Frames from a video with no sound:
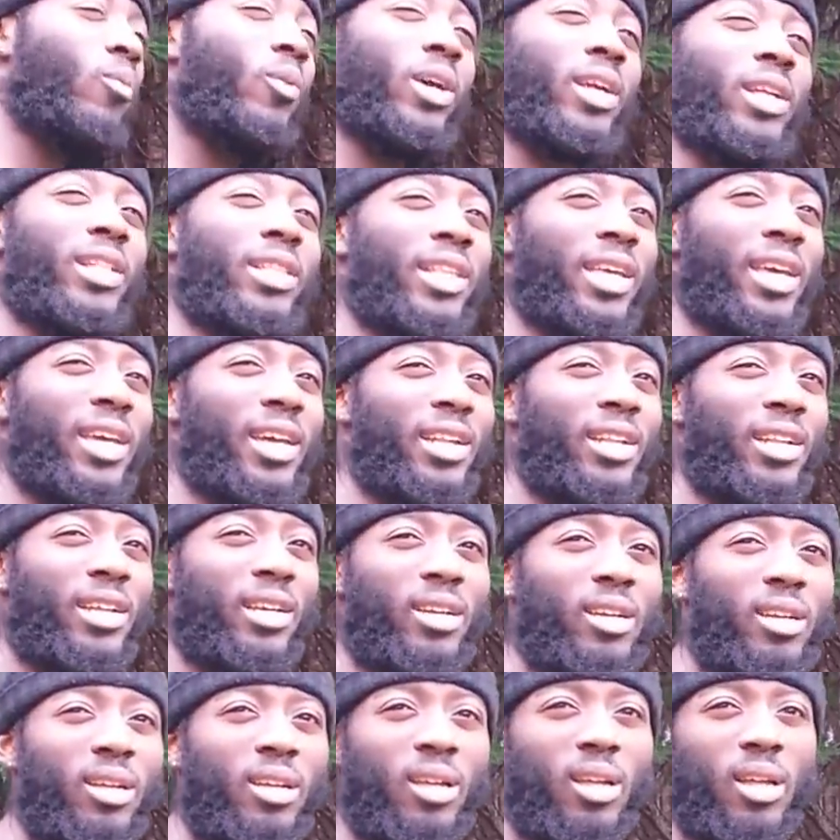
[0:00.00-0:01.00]
weight
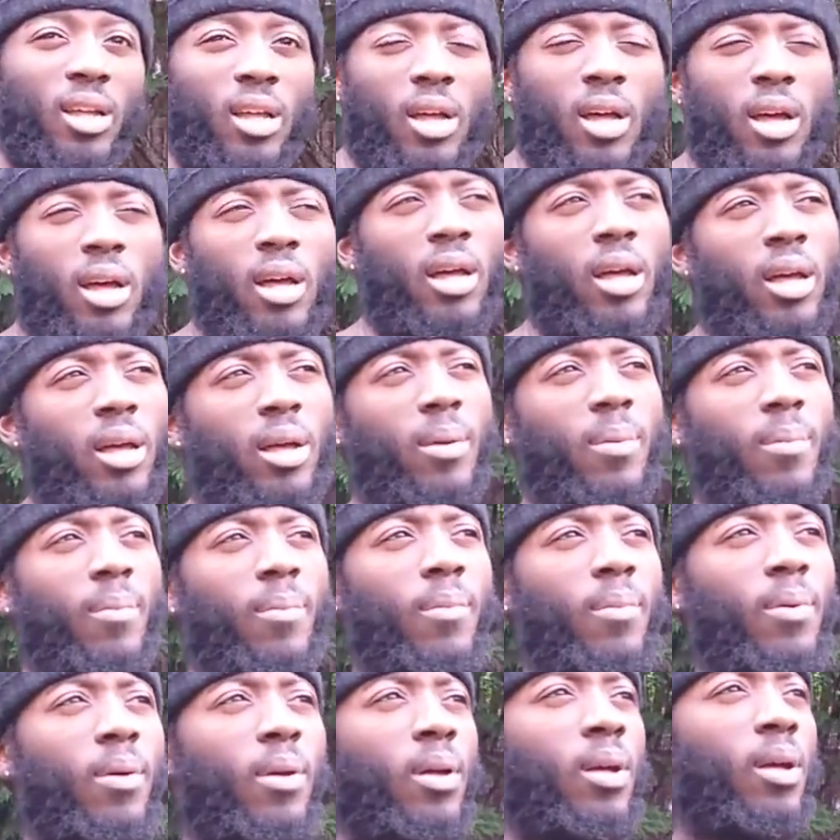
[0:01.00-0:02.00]
daily.
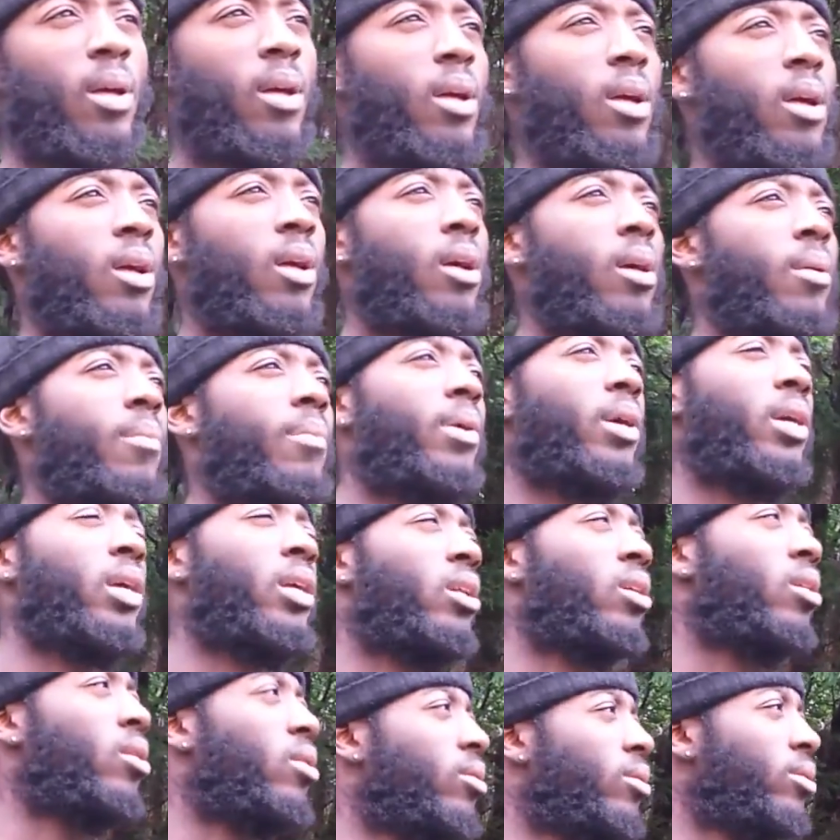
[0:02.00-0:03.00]
Um, but you
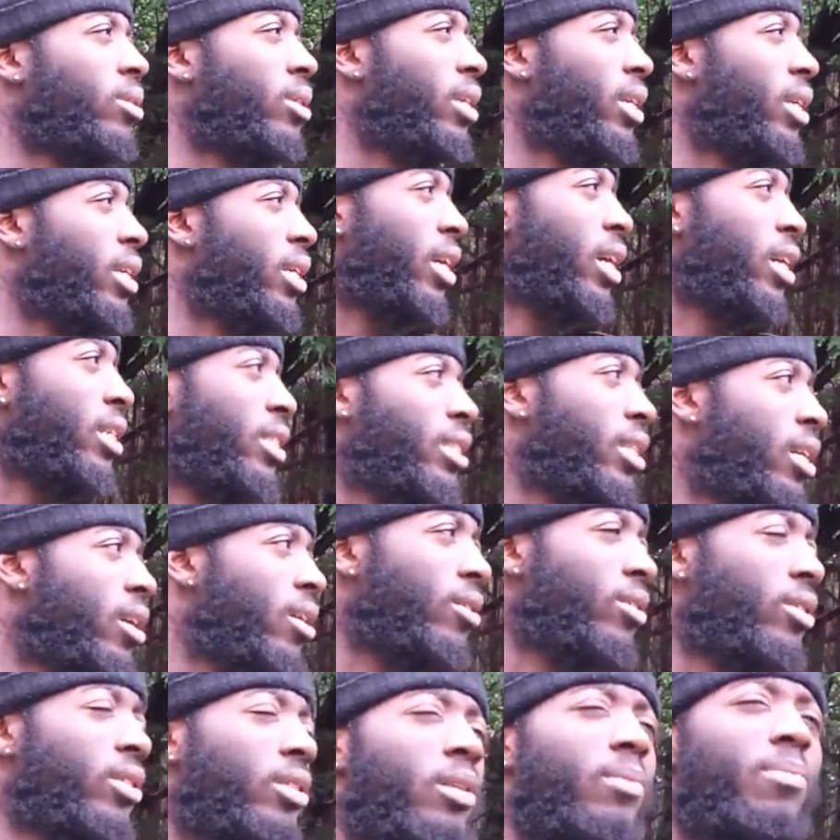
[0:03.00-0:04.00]
know, yesterday I
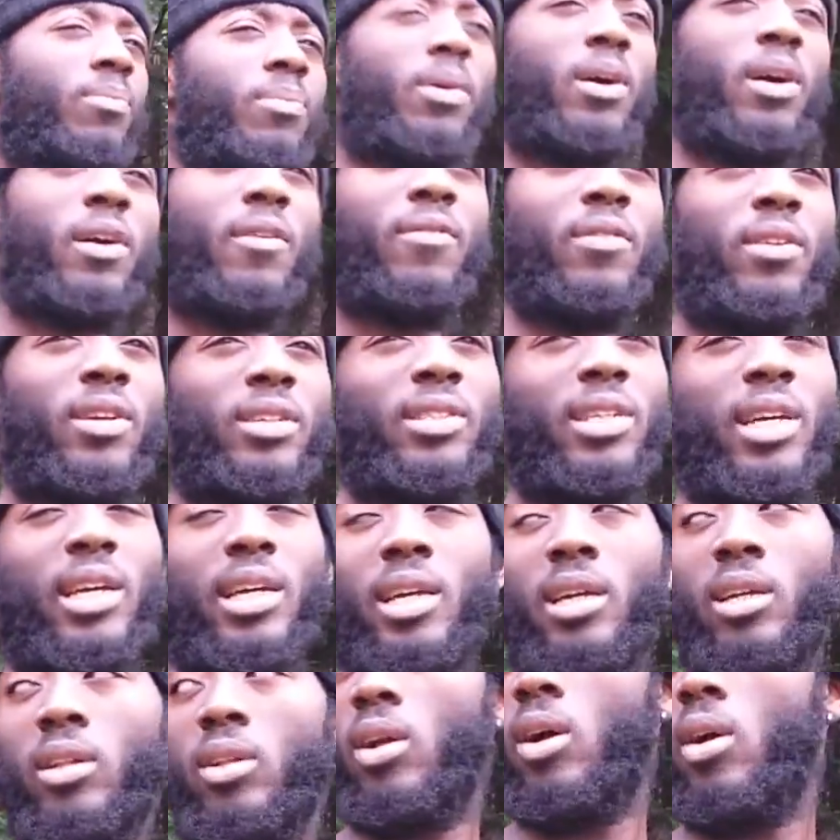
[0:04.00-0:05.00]
was in the bath and I was
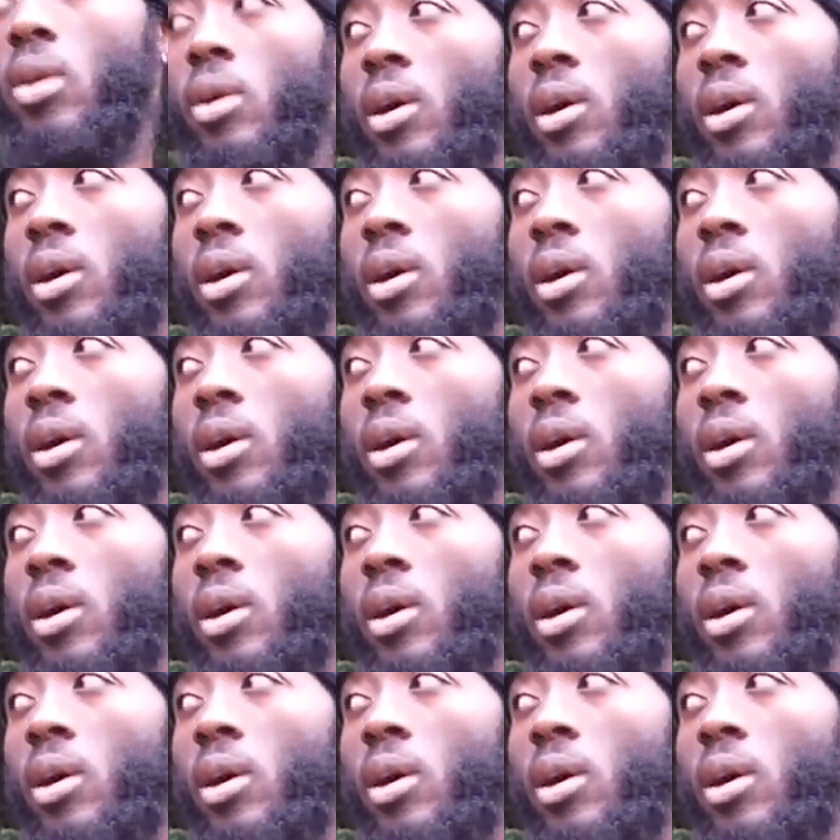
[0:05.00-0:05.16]
like, you know, I'm